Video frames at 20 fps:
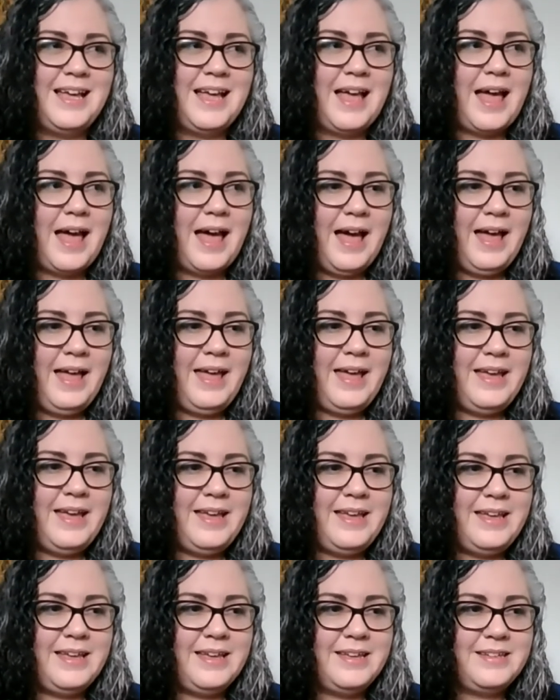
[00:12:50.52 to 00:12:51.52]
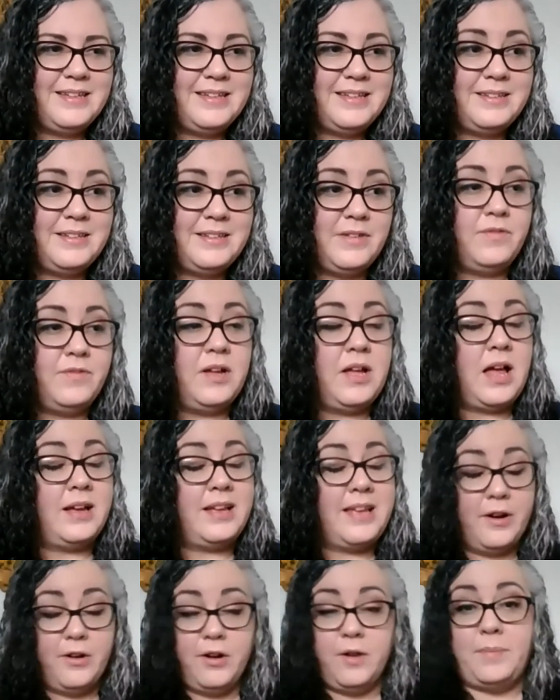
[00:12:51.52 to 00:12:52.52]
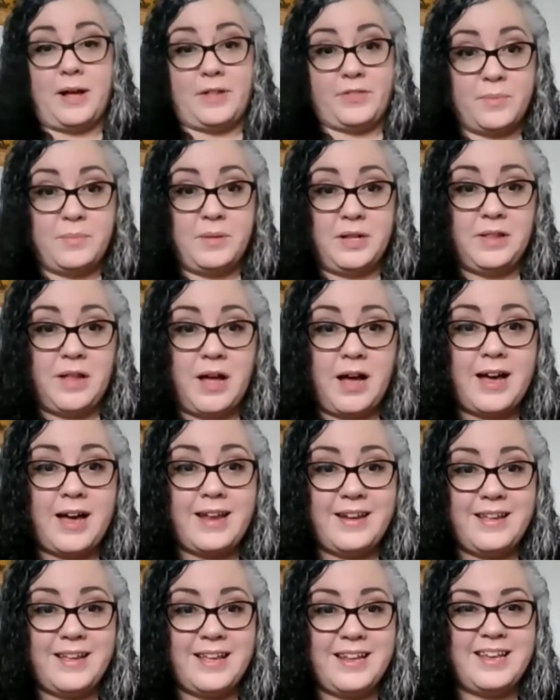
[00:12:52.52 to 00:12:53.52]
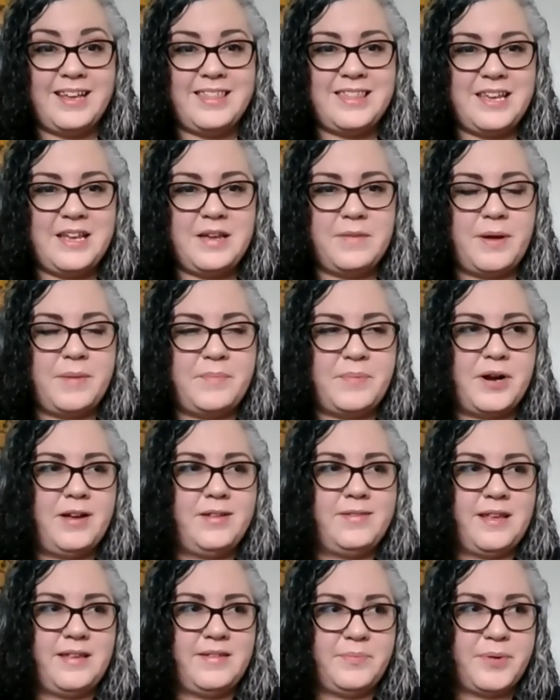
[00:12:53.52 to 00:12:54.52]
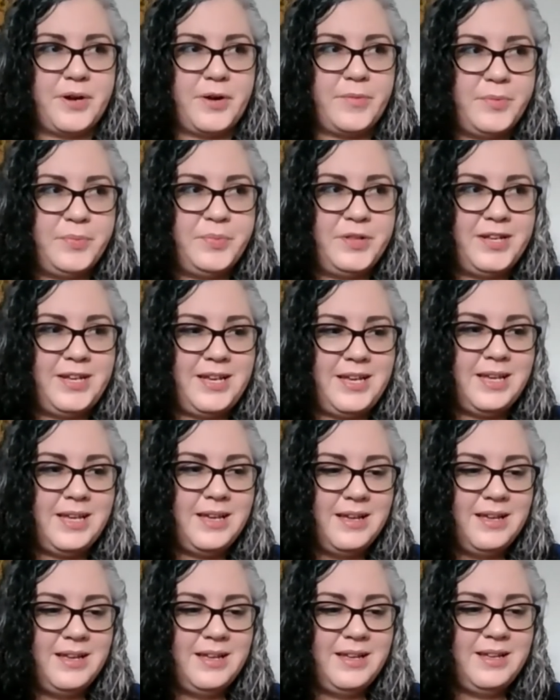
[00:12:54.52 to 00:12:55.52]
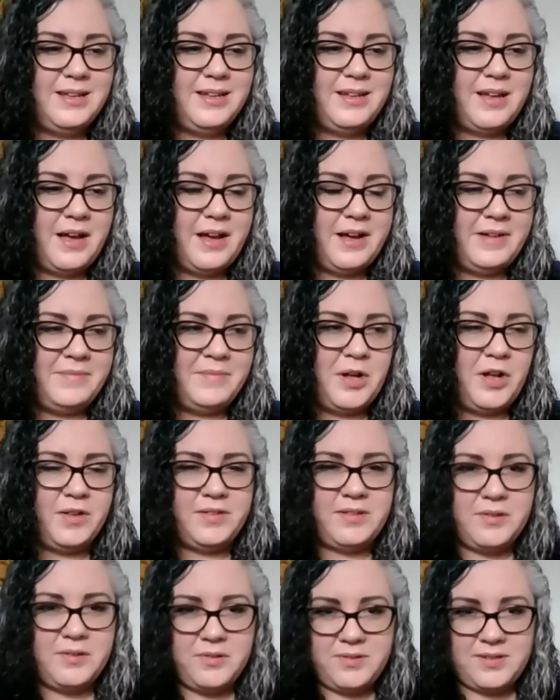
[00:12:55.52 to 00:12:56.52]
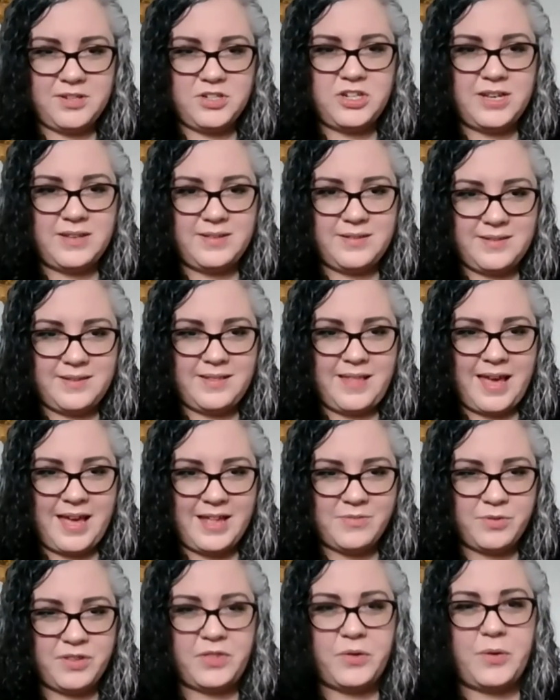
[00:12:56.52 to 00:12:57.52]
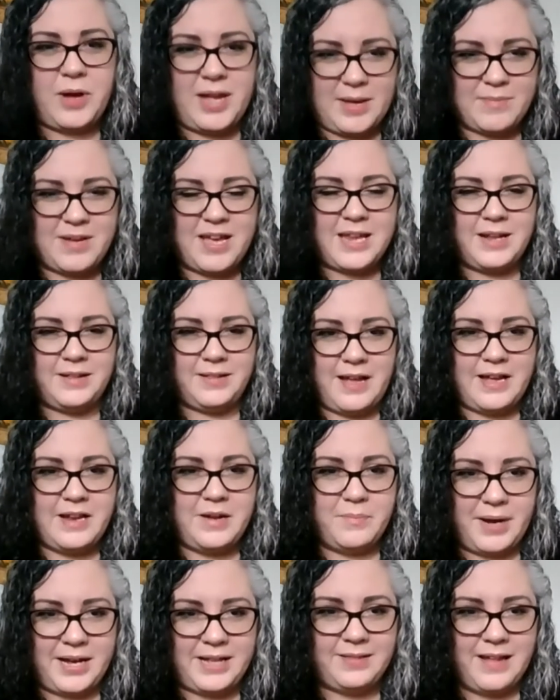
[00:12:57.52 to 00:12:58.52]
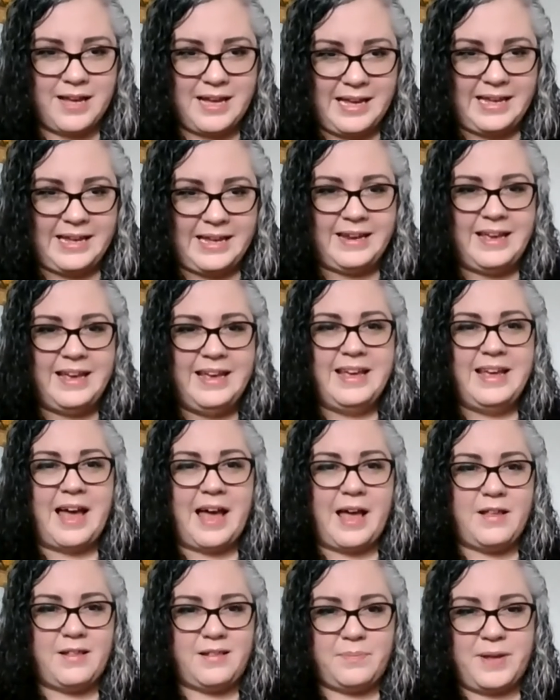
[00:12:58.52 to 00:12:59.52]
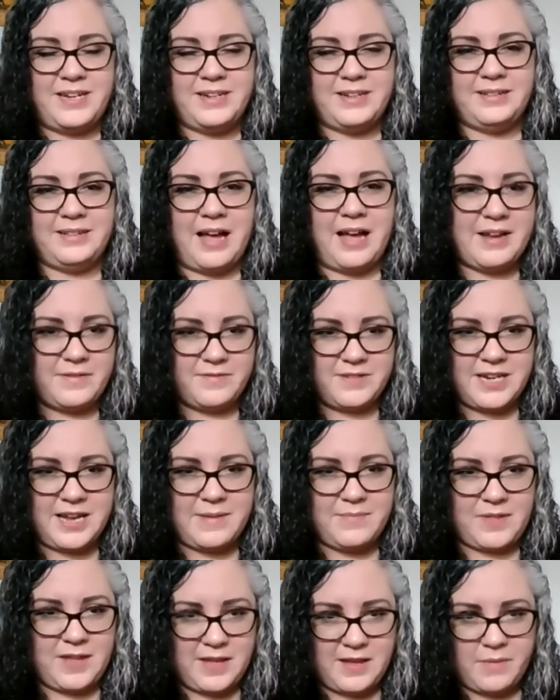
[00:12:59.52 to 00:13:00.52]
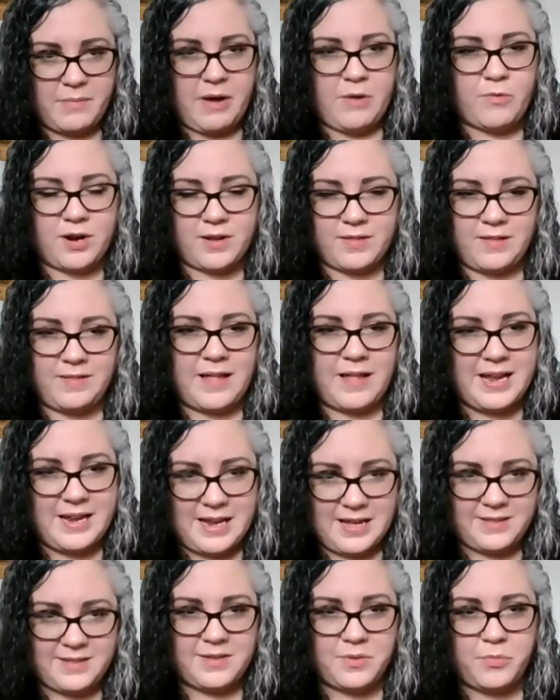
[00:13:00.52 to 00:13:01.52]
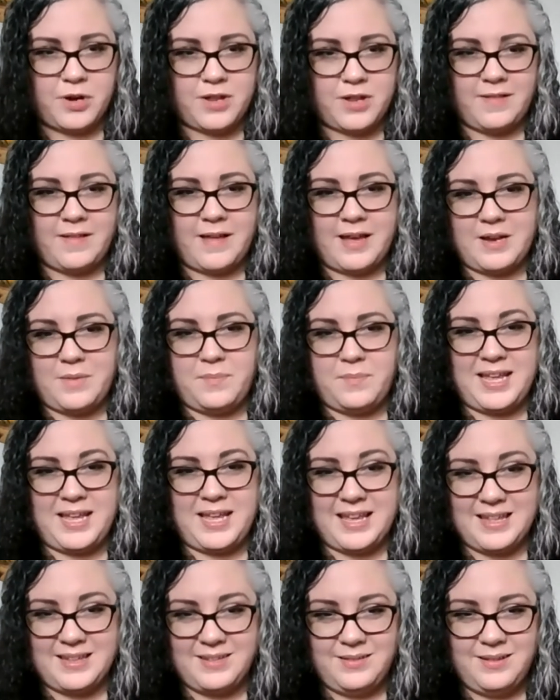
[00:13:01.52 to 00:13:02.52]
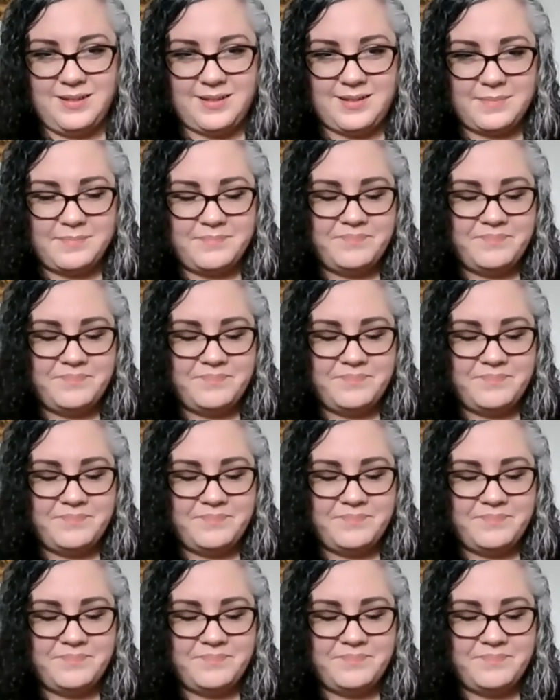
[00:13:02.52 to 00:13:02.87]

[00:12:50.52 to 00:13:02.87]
I care about them a lot, and I think my process probably also suggests that, with the way I'm kind of line by line. I spend a lot of time thinking about where the line ends and where the line begins.